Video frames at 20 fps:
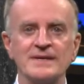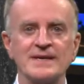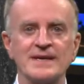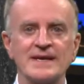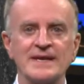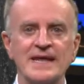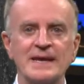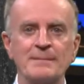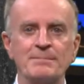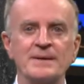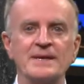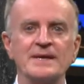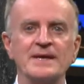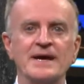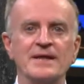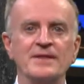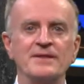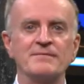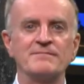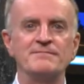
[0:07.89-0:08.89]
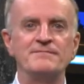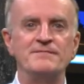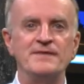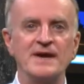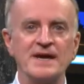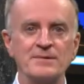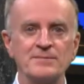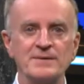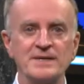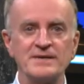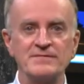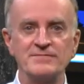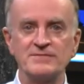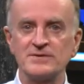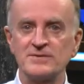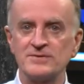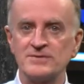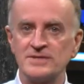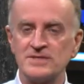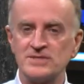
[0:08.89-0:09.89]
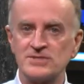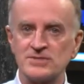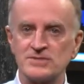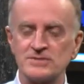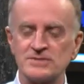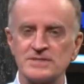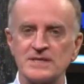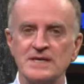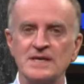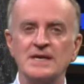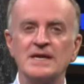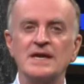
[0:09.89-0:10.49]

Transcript: can happen under very different conditions